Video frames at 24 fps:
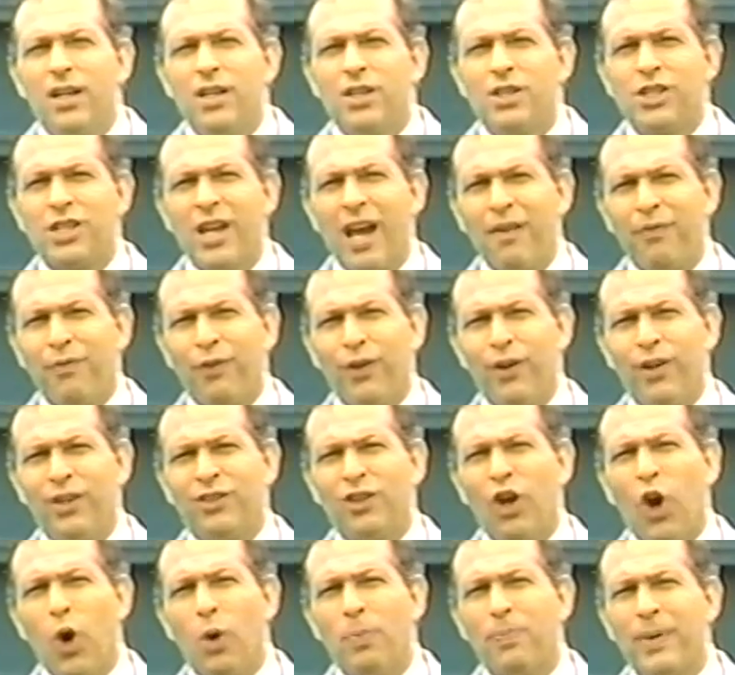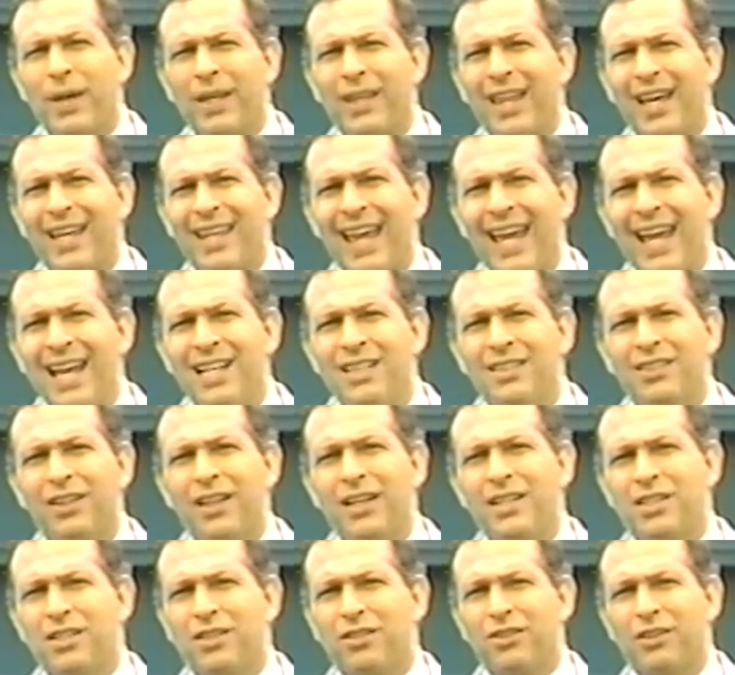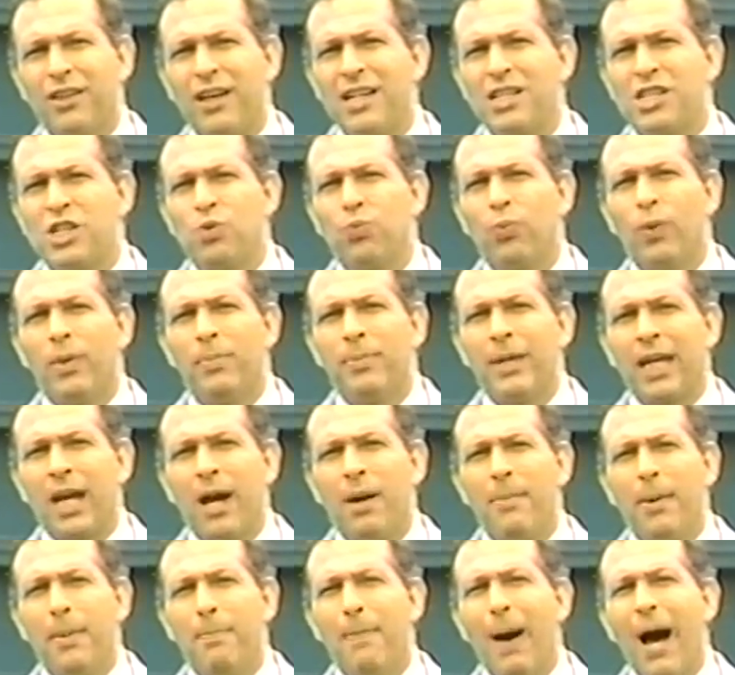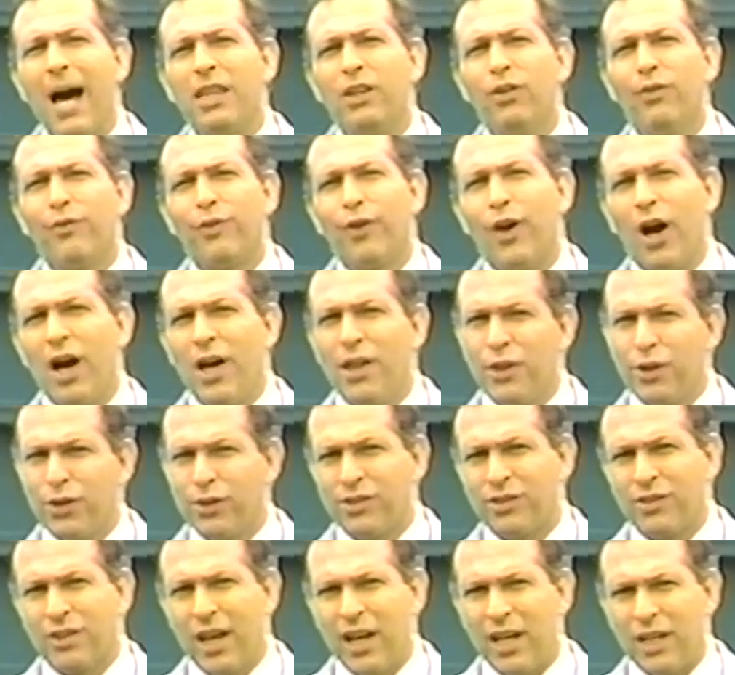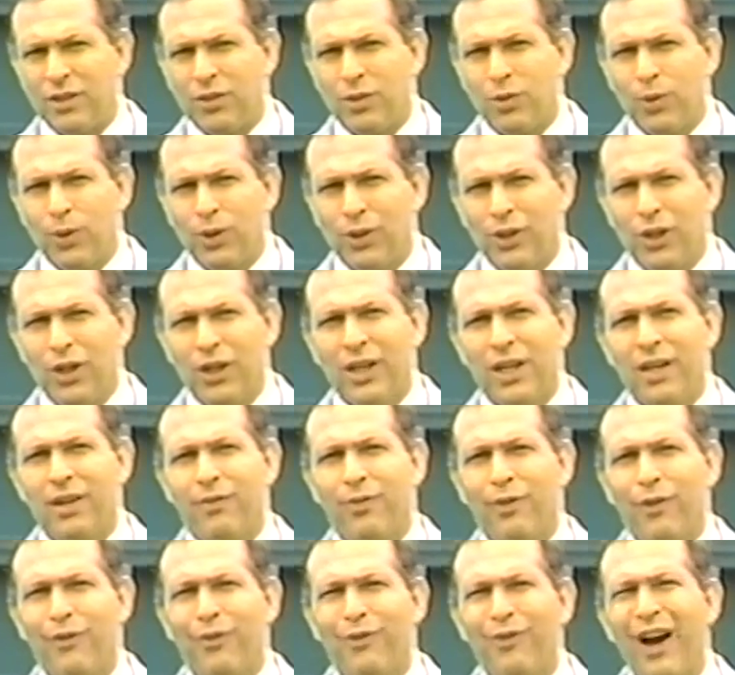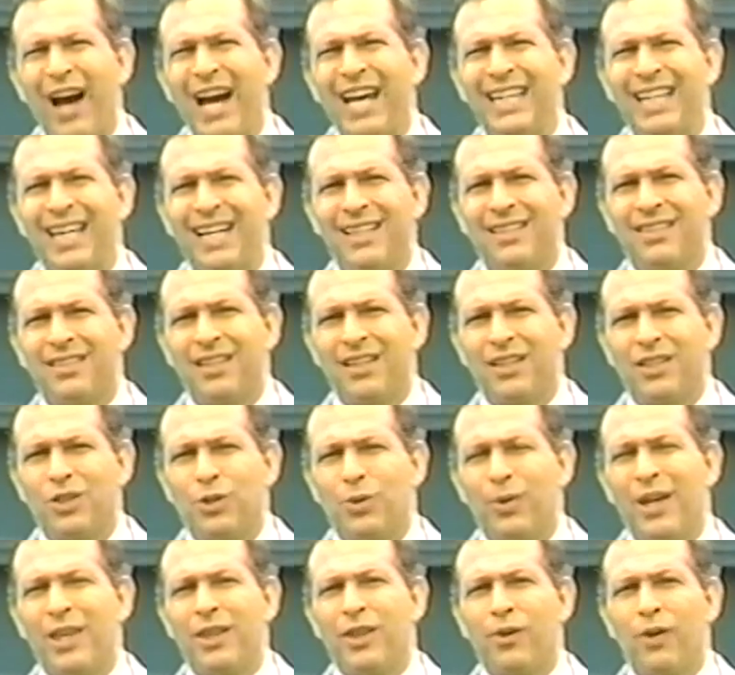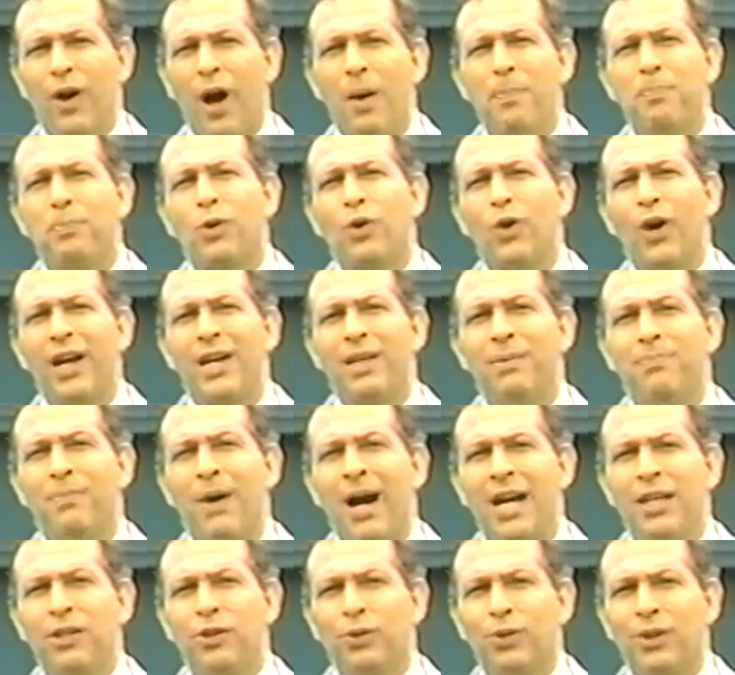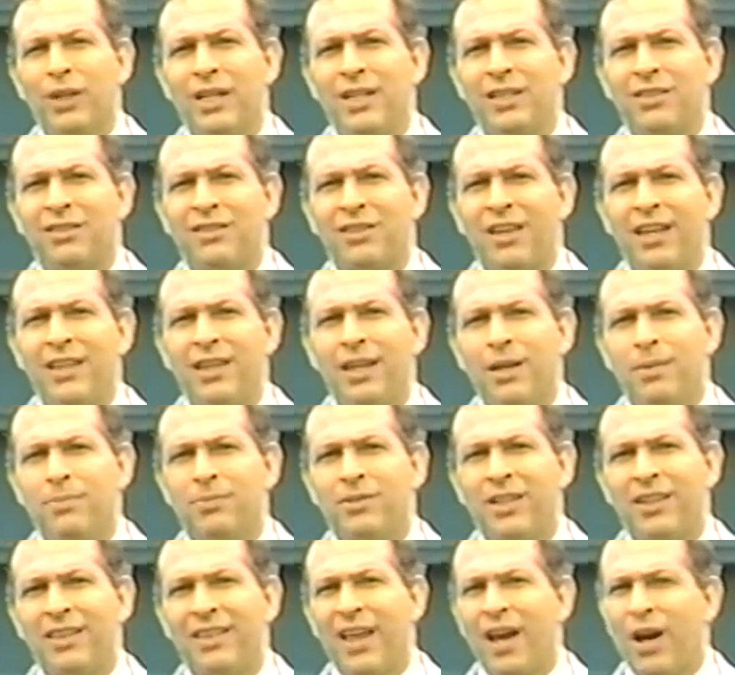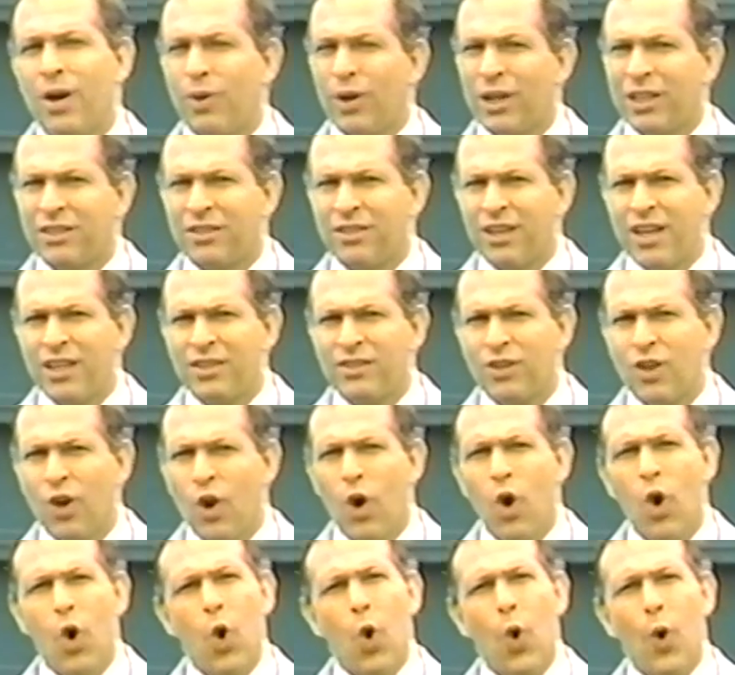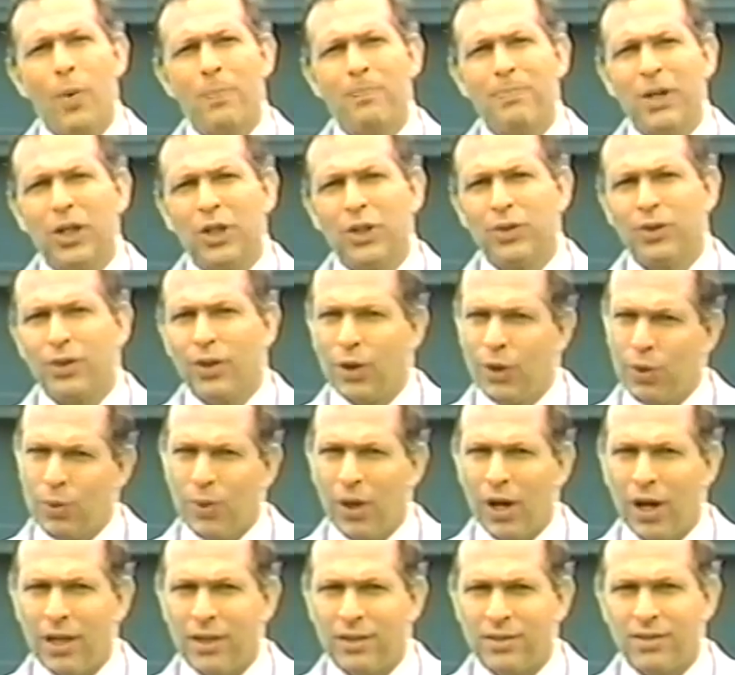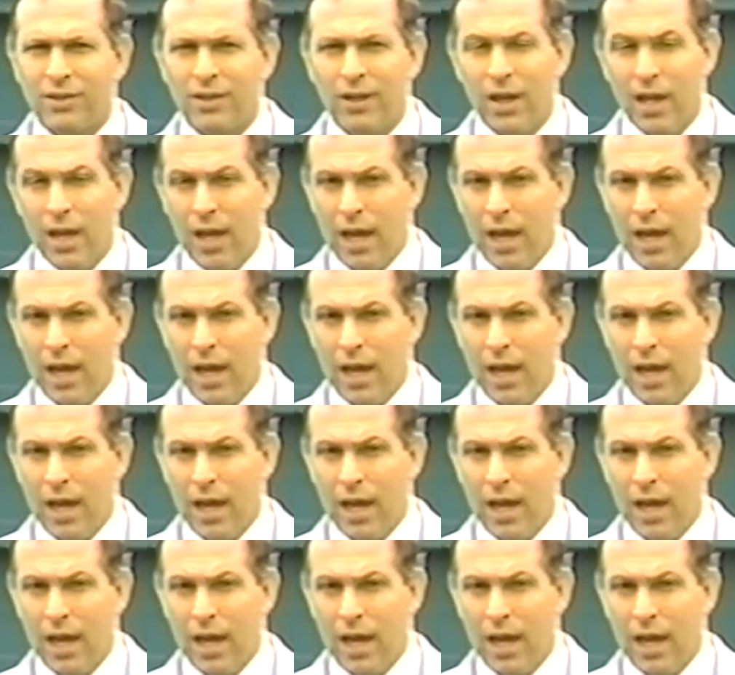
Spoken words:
Schaefer is hoping that his legislation will become a model for other states who are looking for financing to either upgrade minor league stadiums that now exist or build new ones.